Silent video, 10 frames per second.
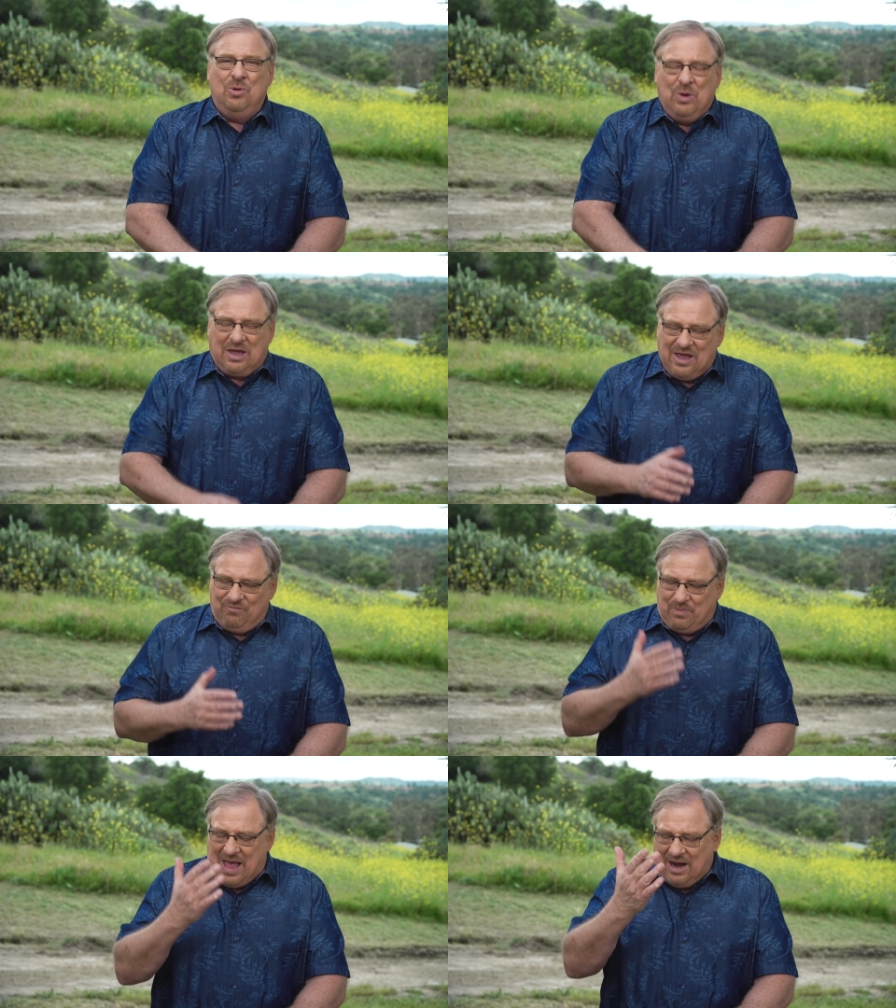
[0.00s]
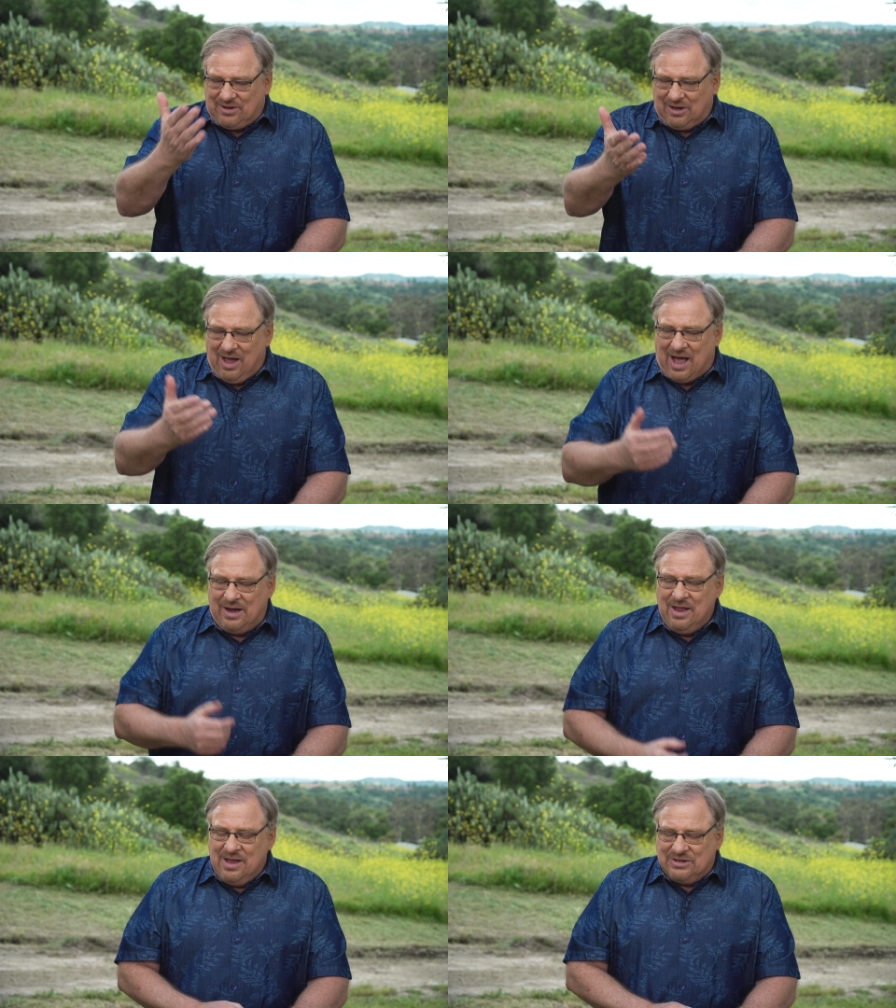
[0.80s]
We give back to
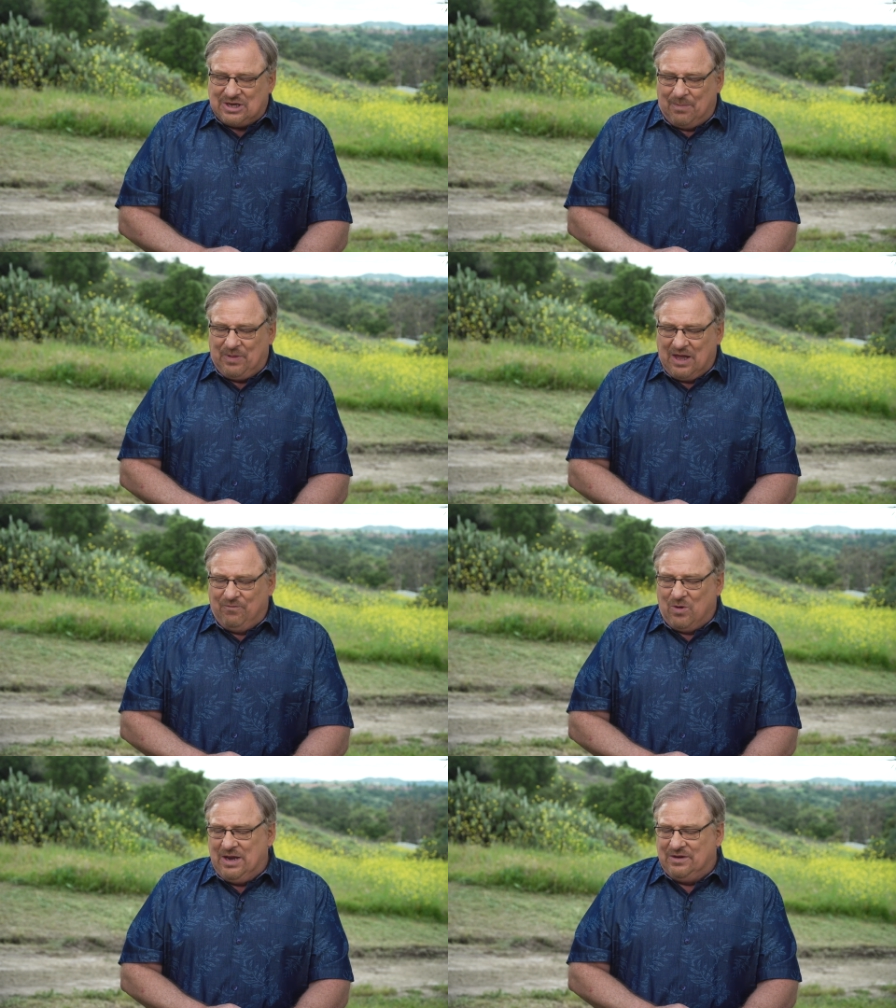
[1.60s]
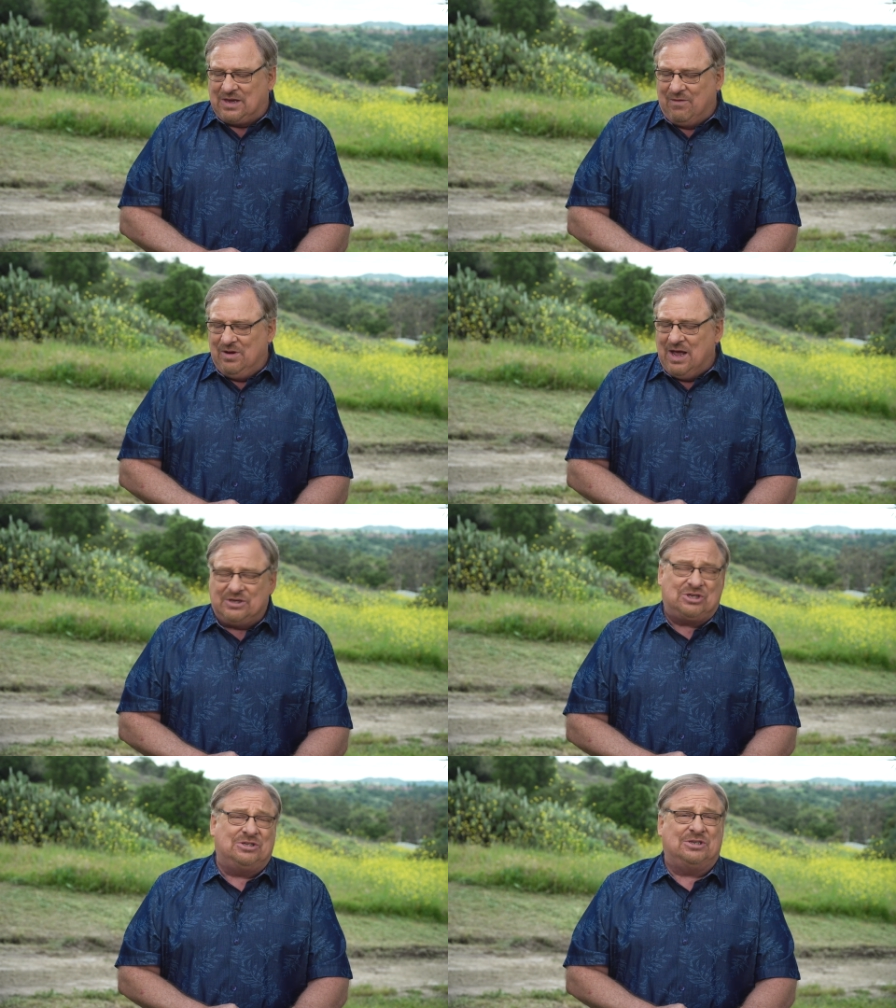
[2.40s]
God something of what he's given to
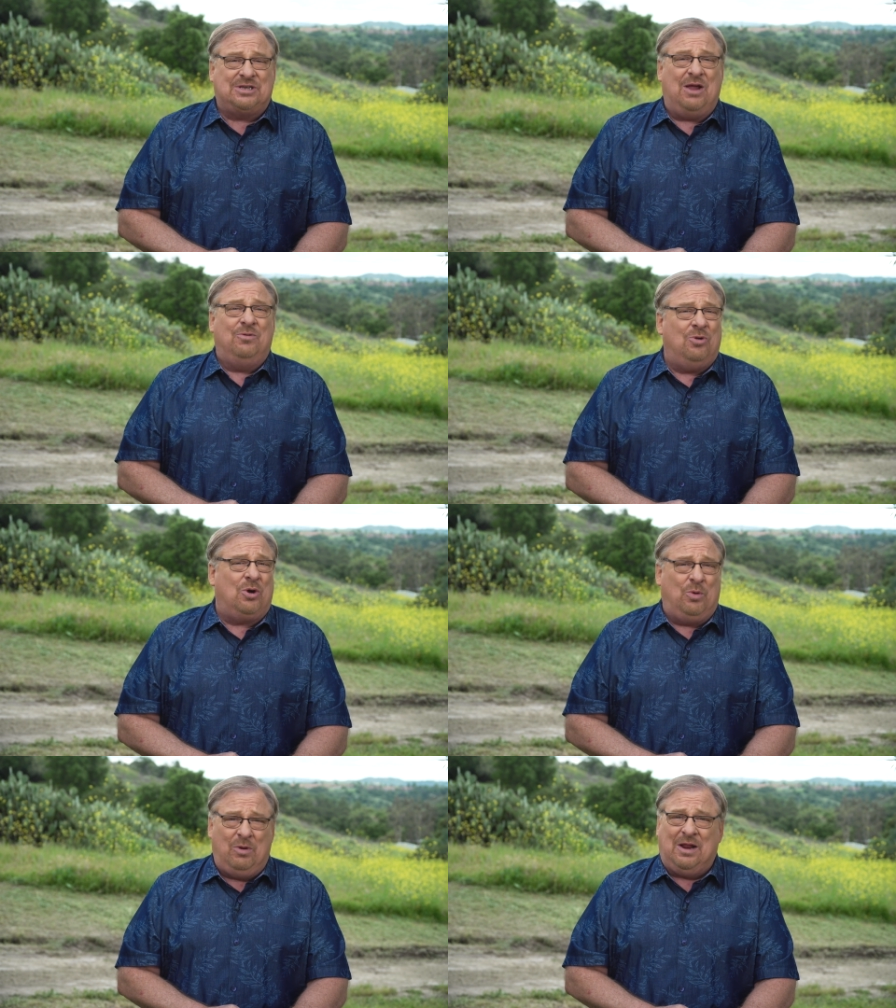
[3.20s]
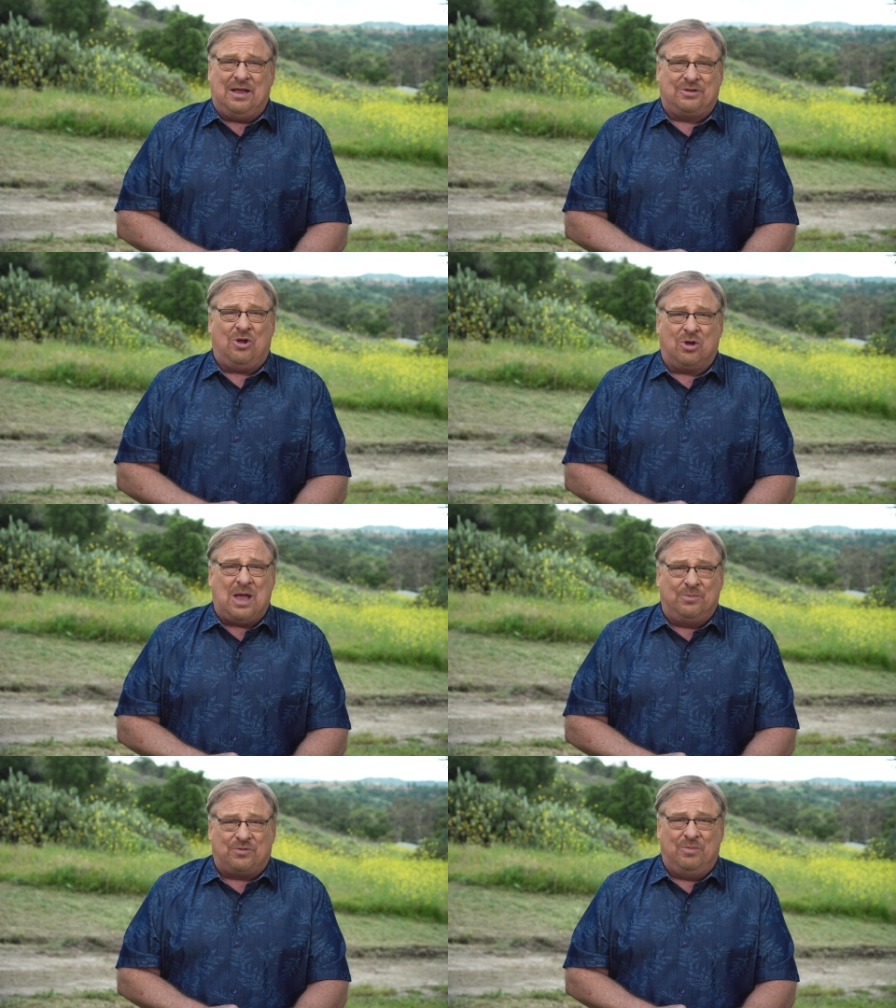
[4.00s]
us just to say, Lord, we realize it all
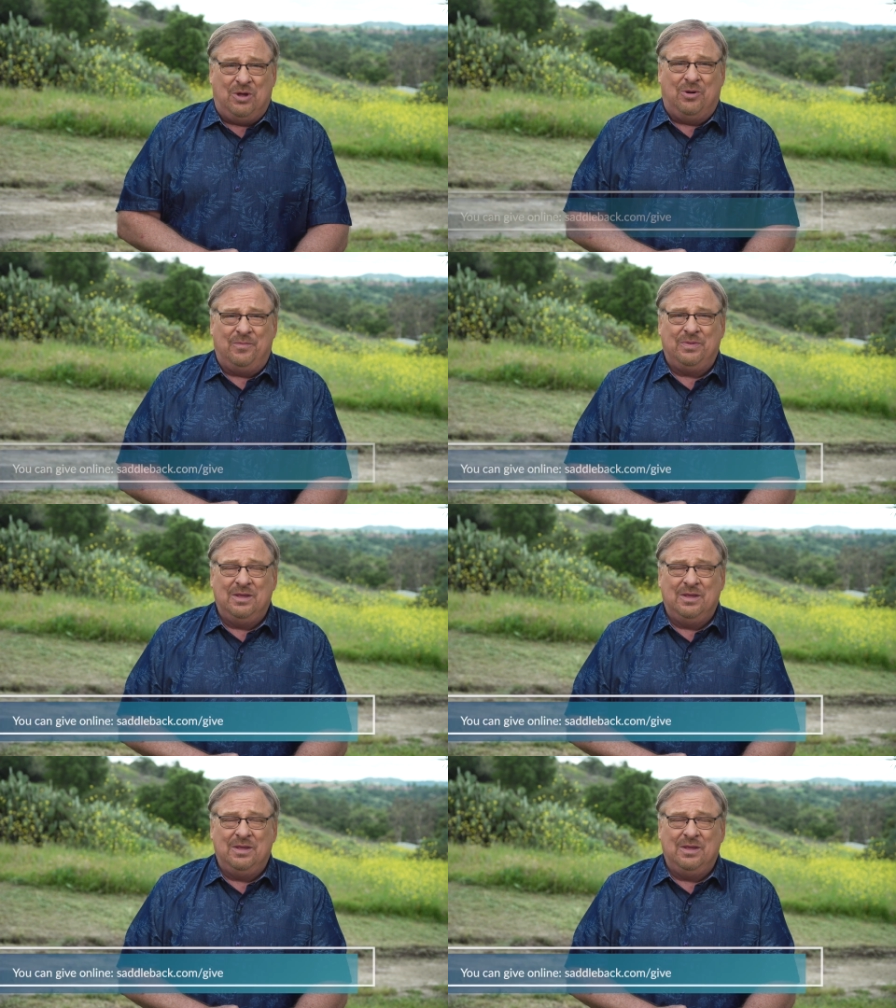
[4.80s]
comes from you.